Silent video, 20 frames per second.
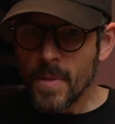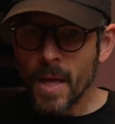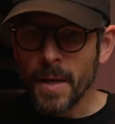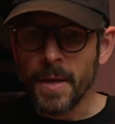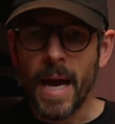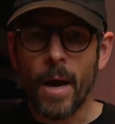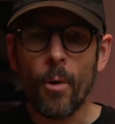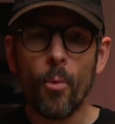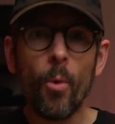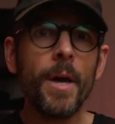
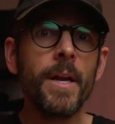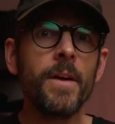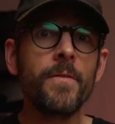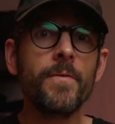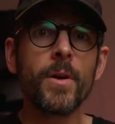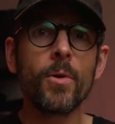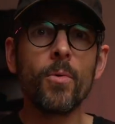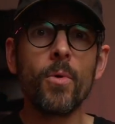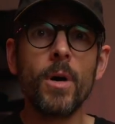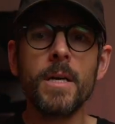Now, what if
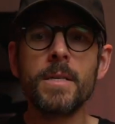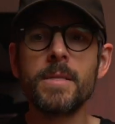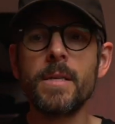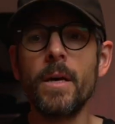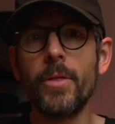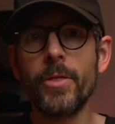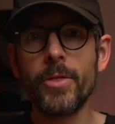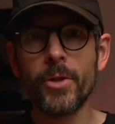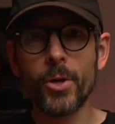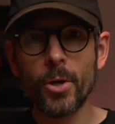there was
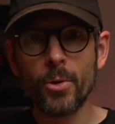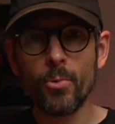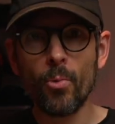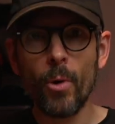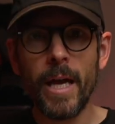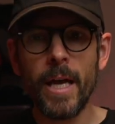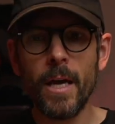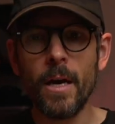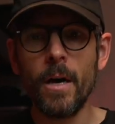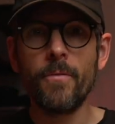a third
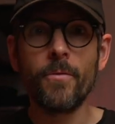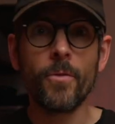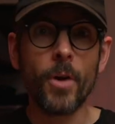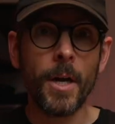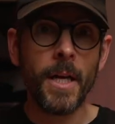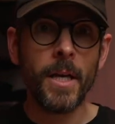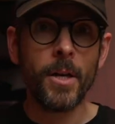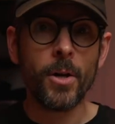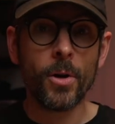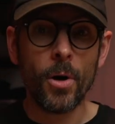way of
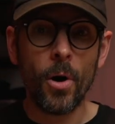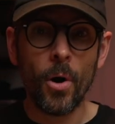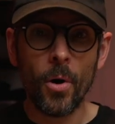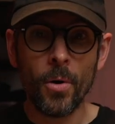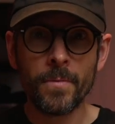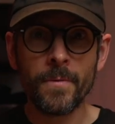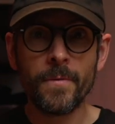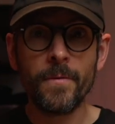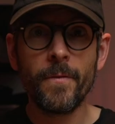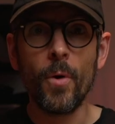running your
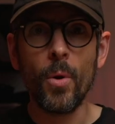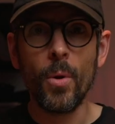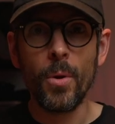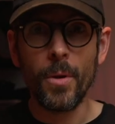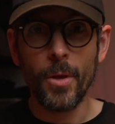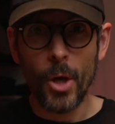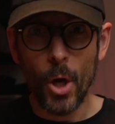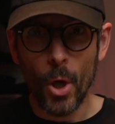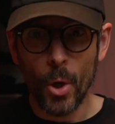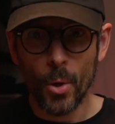own
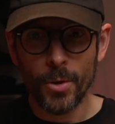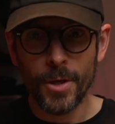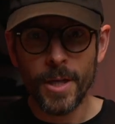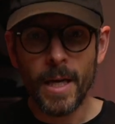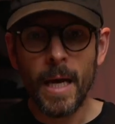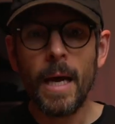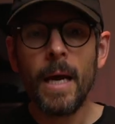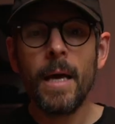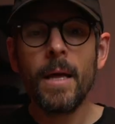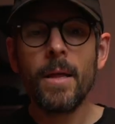full node
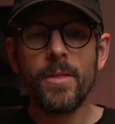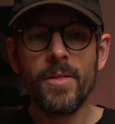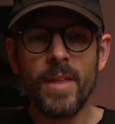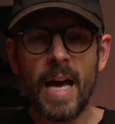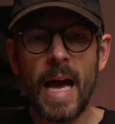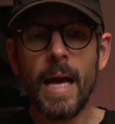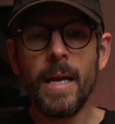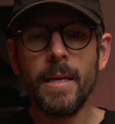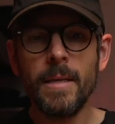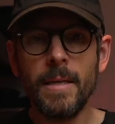
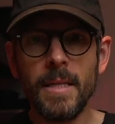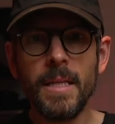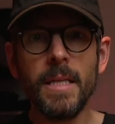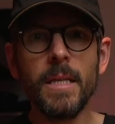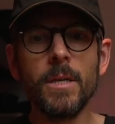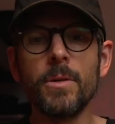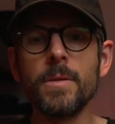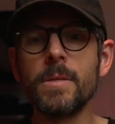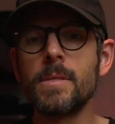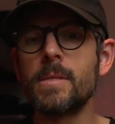that
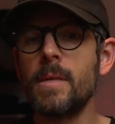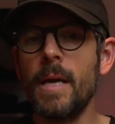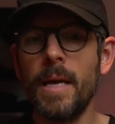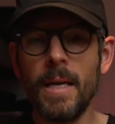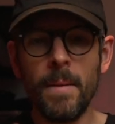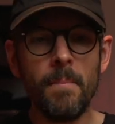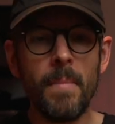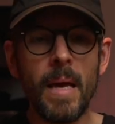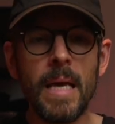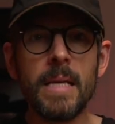yields an
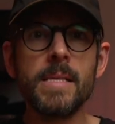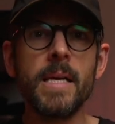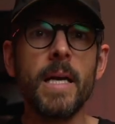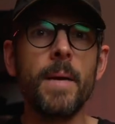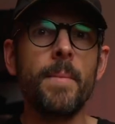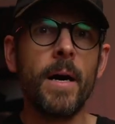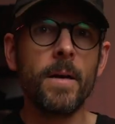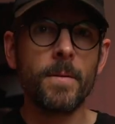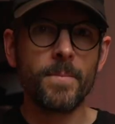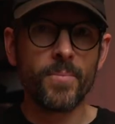amazing
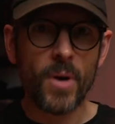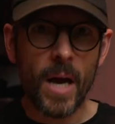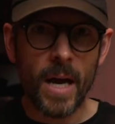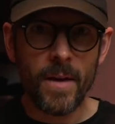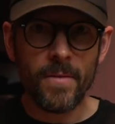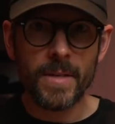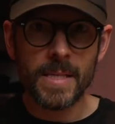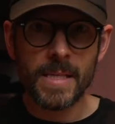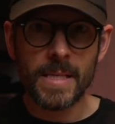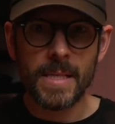amount of
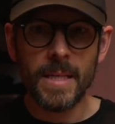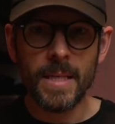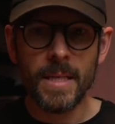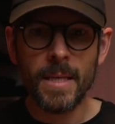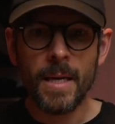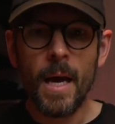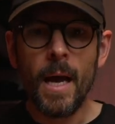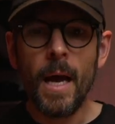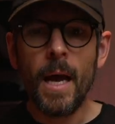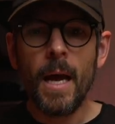
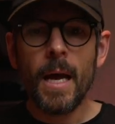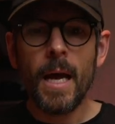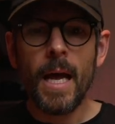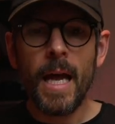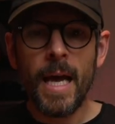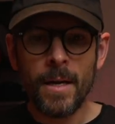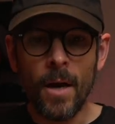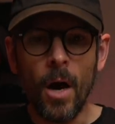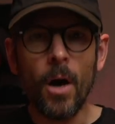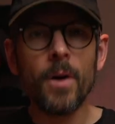privacy
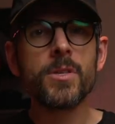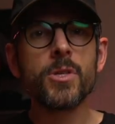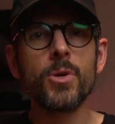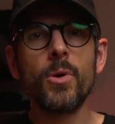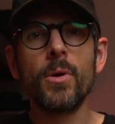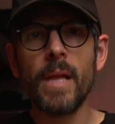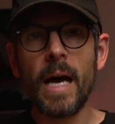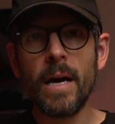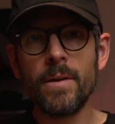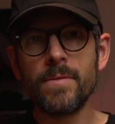and
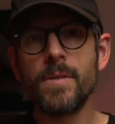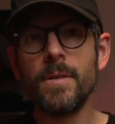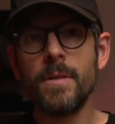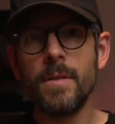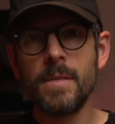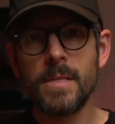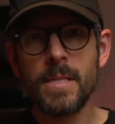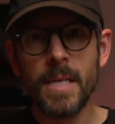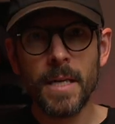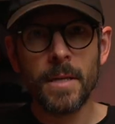also allows you
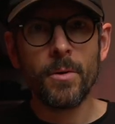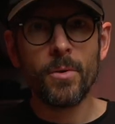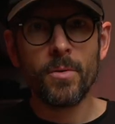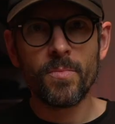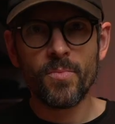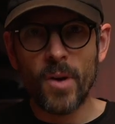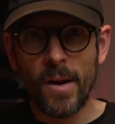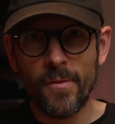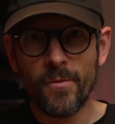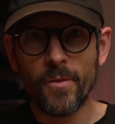to signal
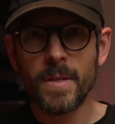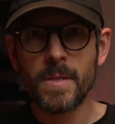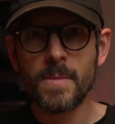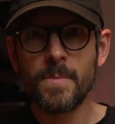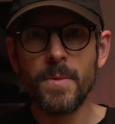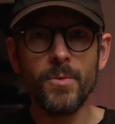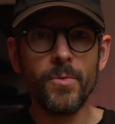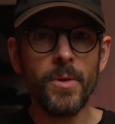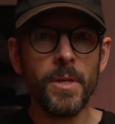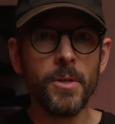a preference
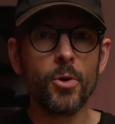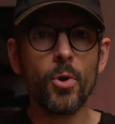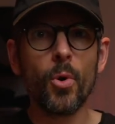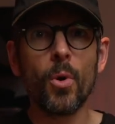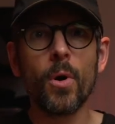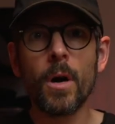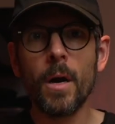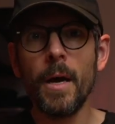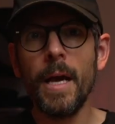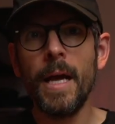between
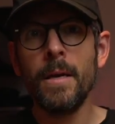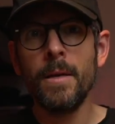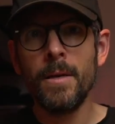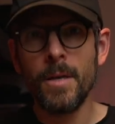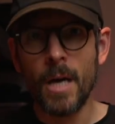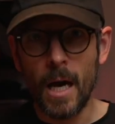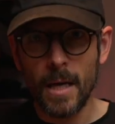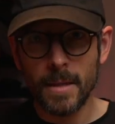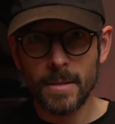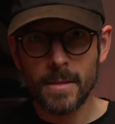core and
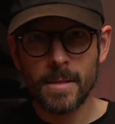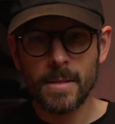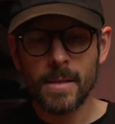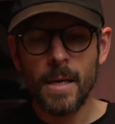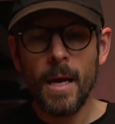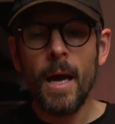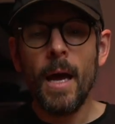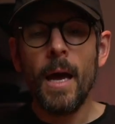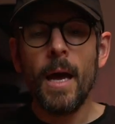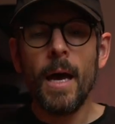
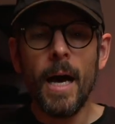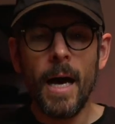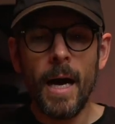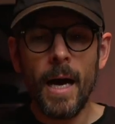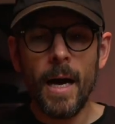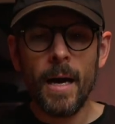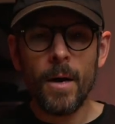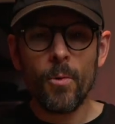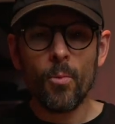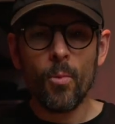knots?
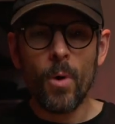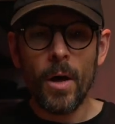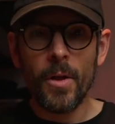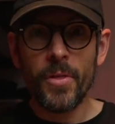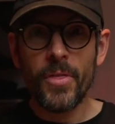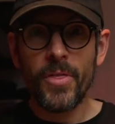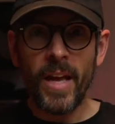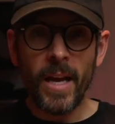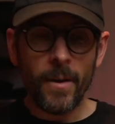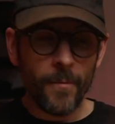Uh, well,
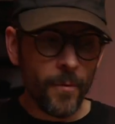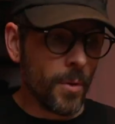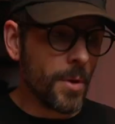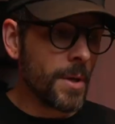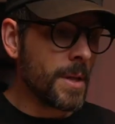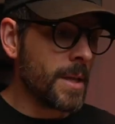thankfully,